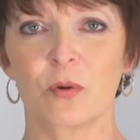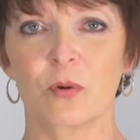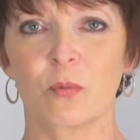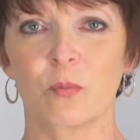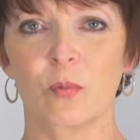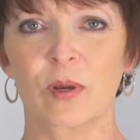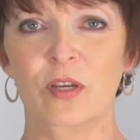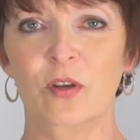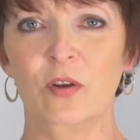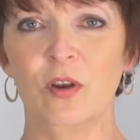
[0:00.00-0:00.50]

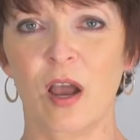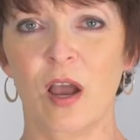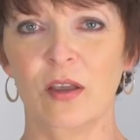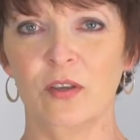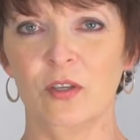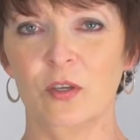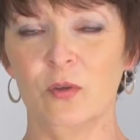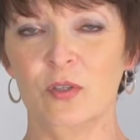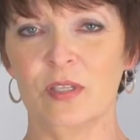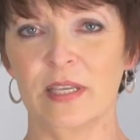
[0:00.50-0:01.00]
we do not
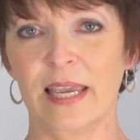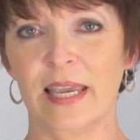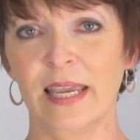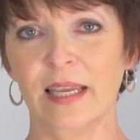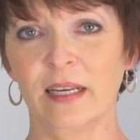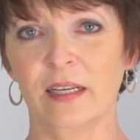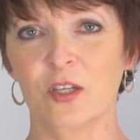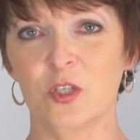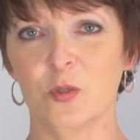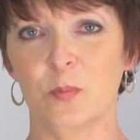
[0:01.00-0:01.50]
use
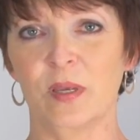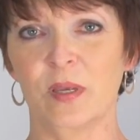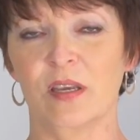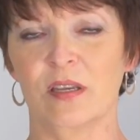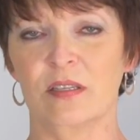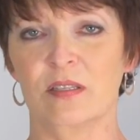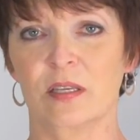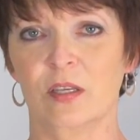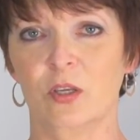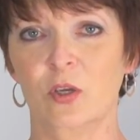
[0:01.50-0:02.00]
English
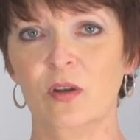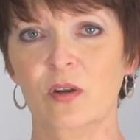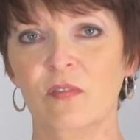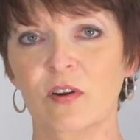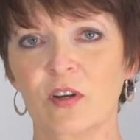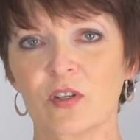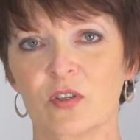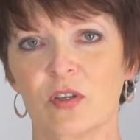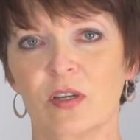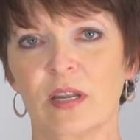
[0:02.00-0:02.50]
because the
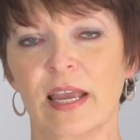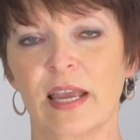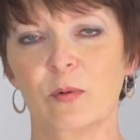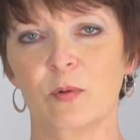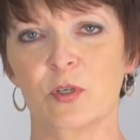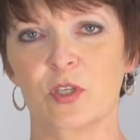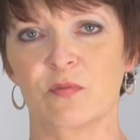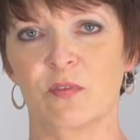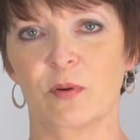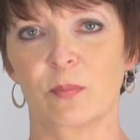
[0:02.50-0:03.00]
universal
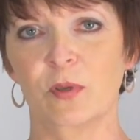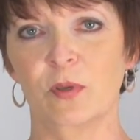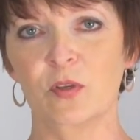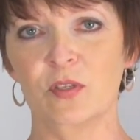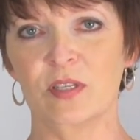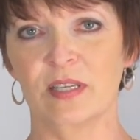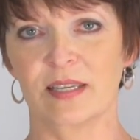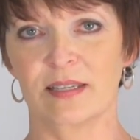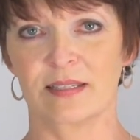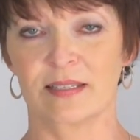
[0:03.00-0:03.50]
language for
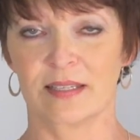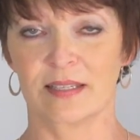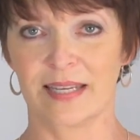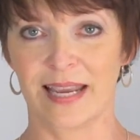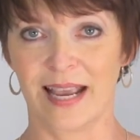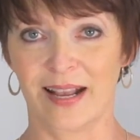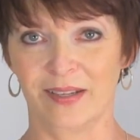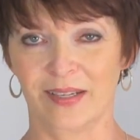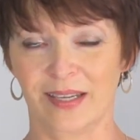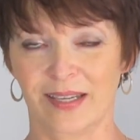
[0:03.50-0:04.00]
music is
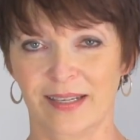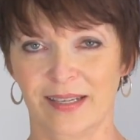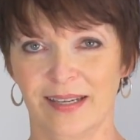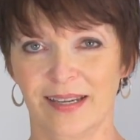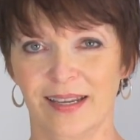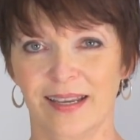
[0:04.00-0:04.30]
Italian.